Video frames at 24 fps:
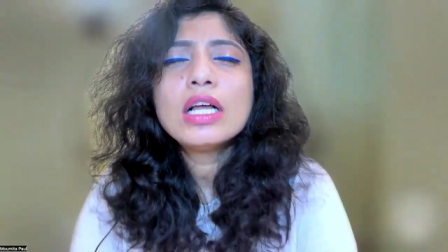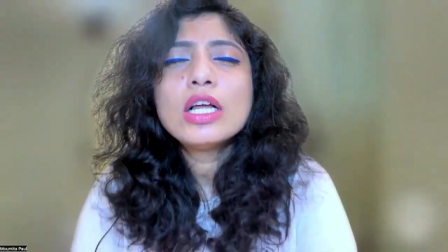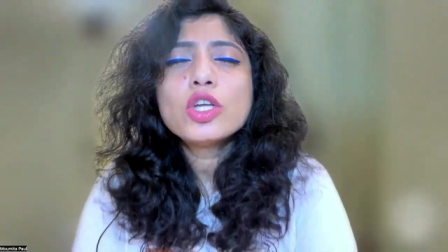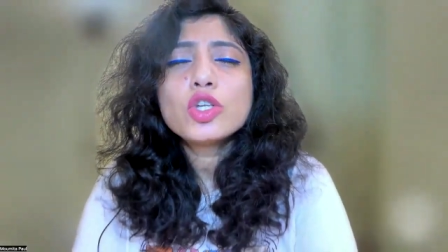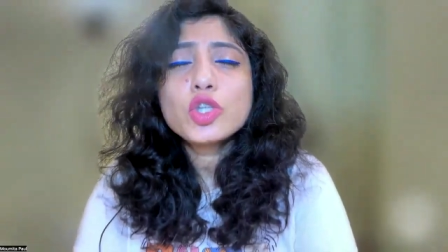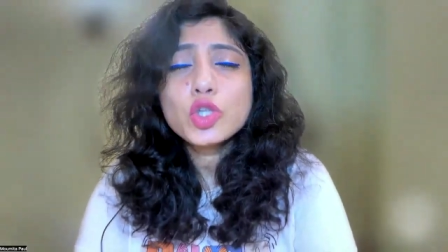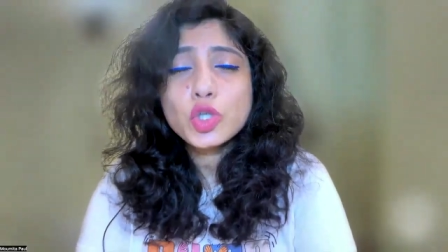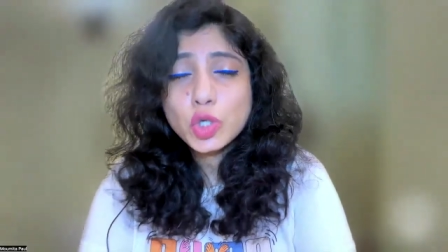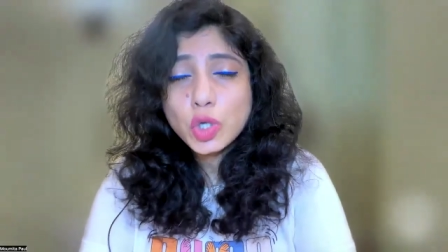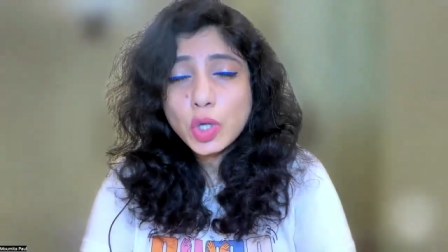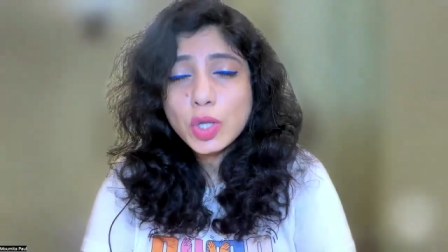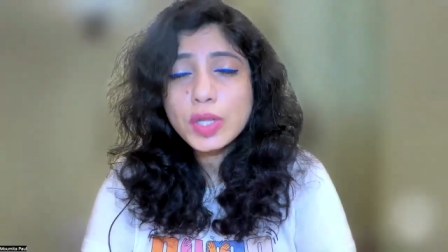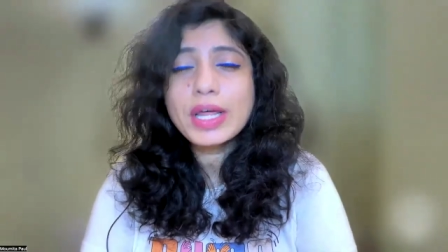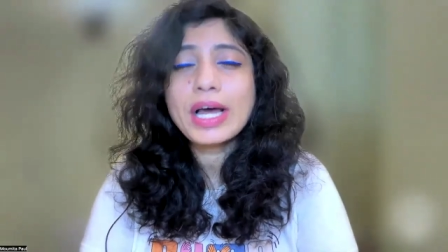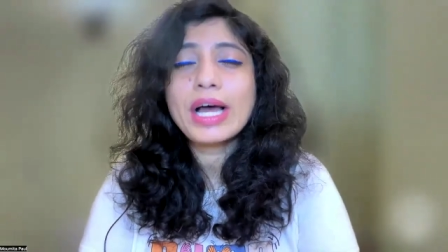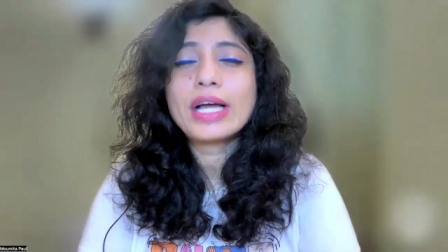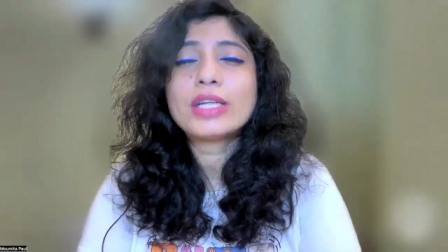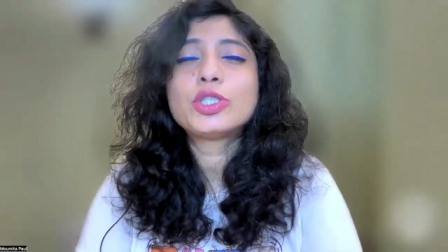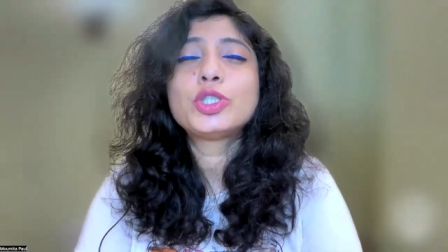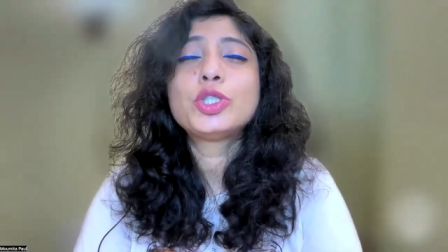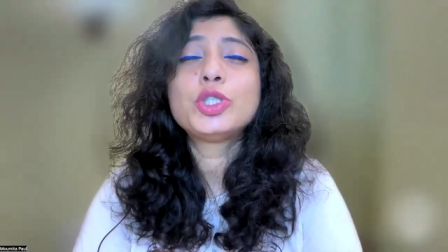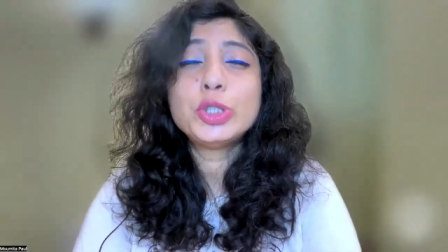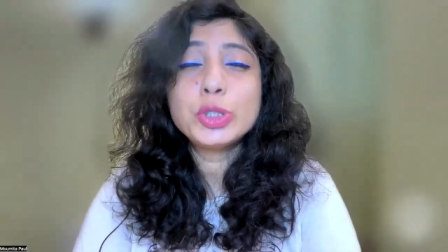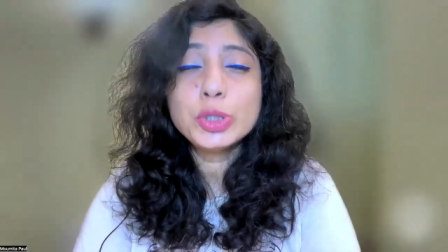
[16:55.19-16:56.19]
so
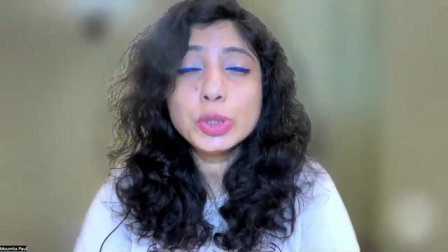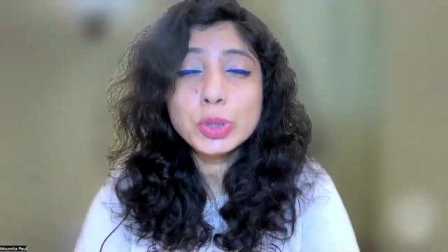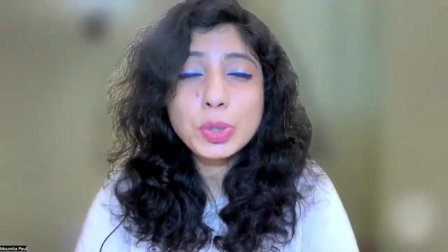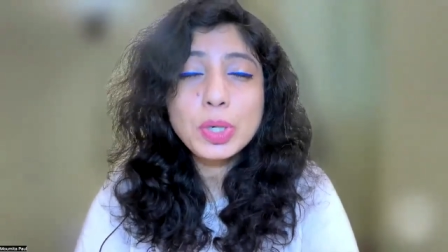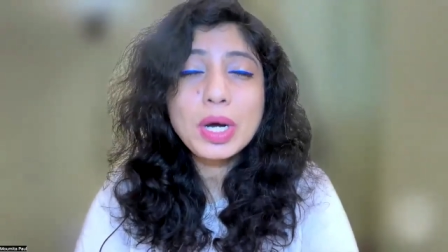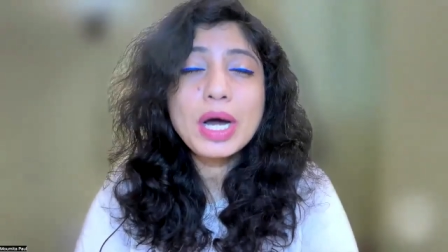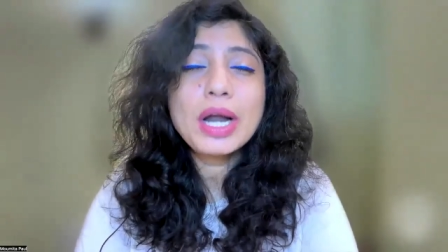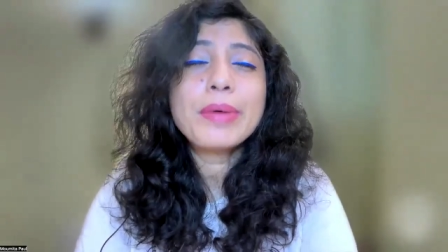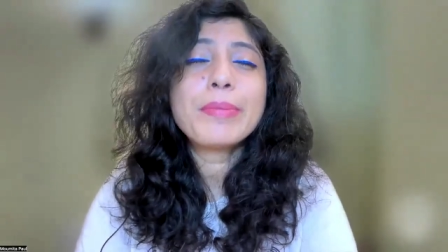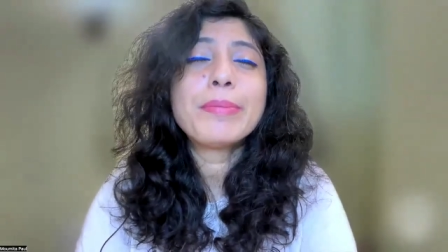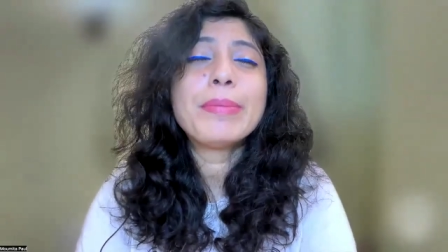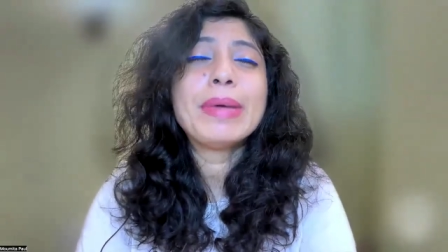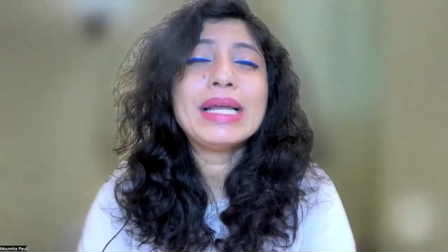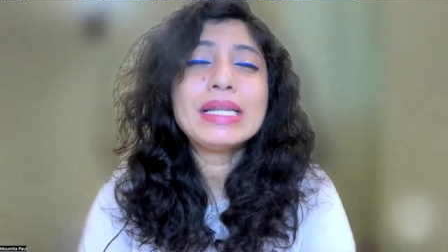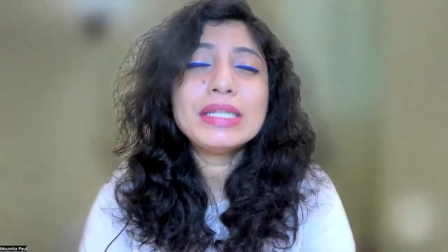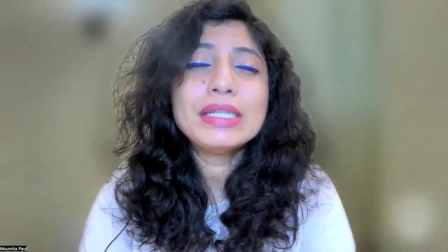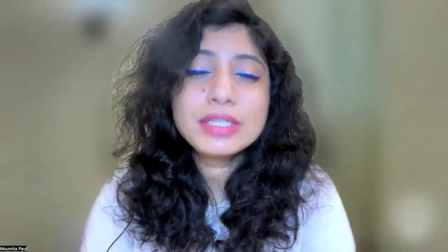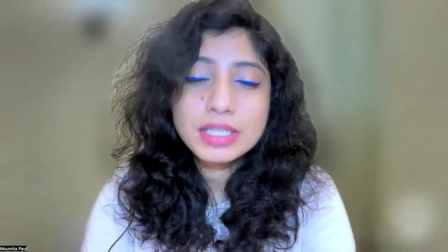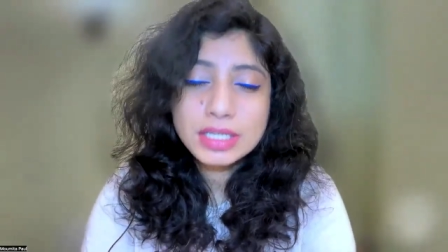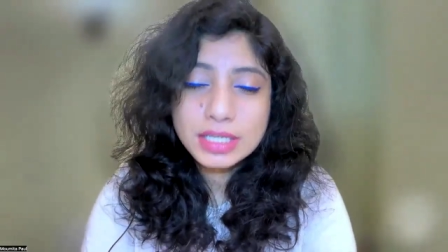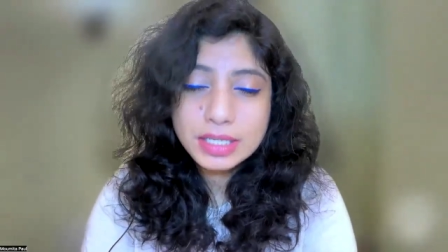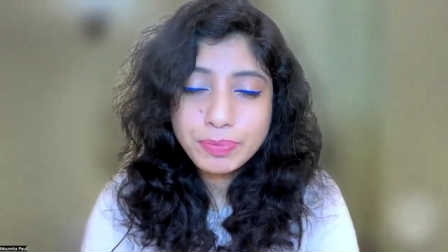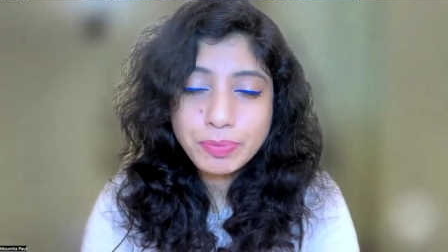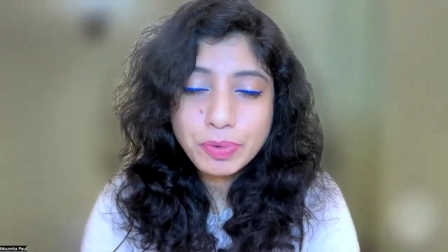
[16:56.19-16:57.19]
that you are
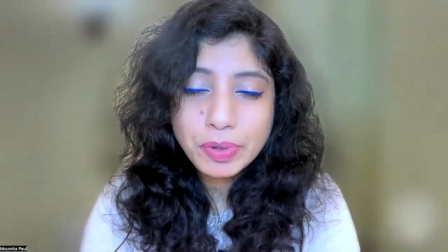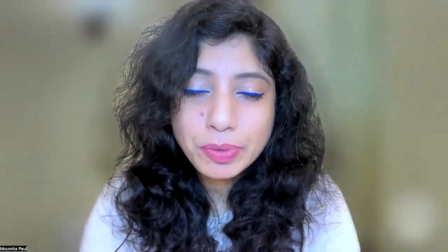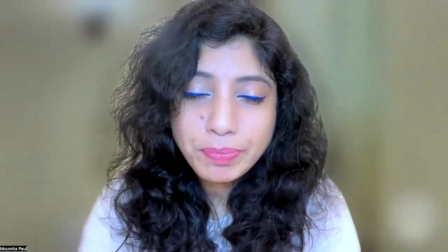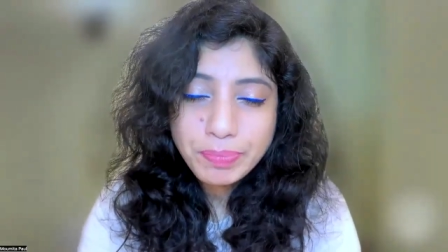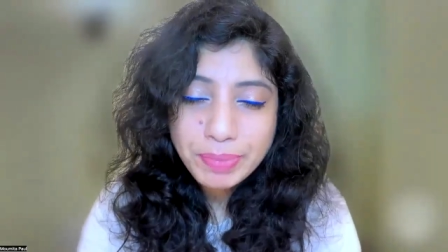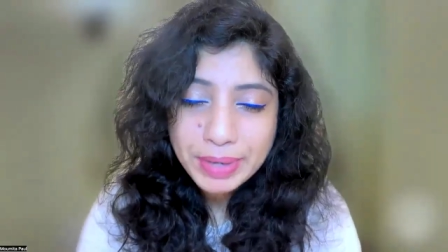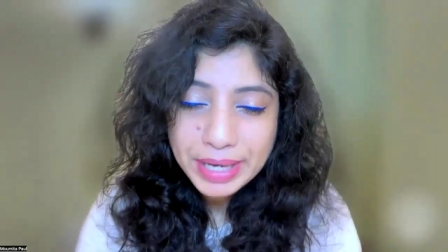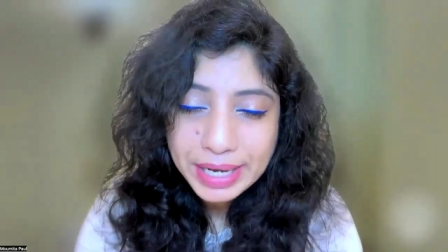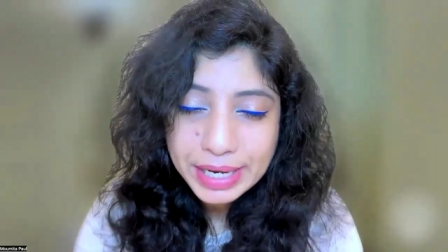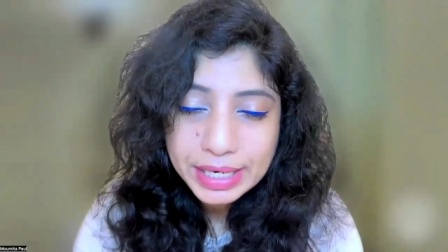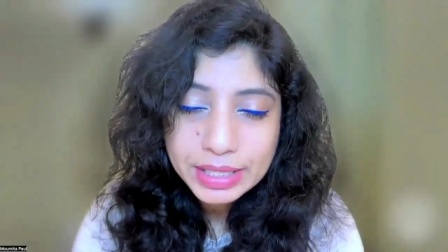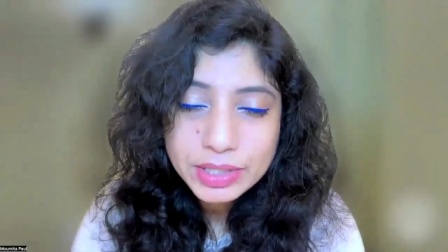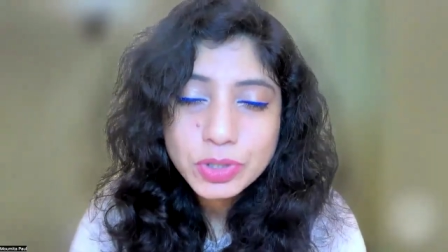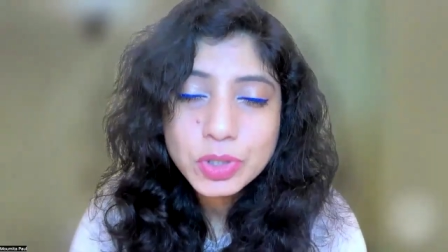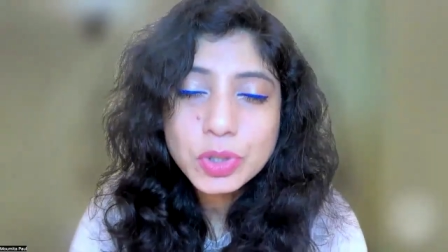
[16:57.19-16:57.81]
mentally prepared